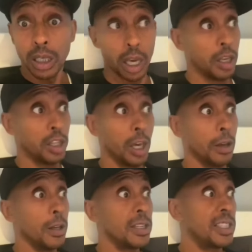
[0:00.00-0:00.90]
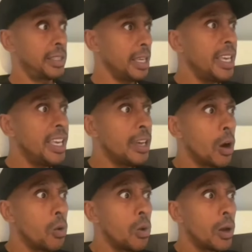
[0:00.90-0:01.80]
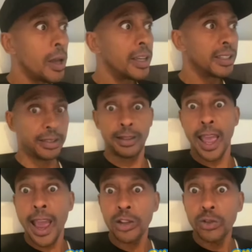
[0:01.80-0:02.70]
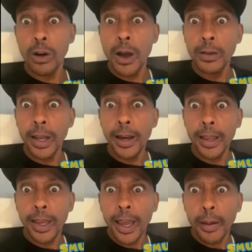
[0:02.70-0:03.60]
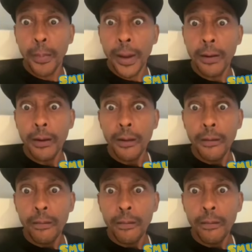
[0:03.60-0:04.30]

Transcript: Yeah, yeah. CEO slash drug dealer Kingpin.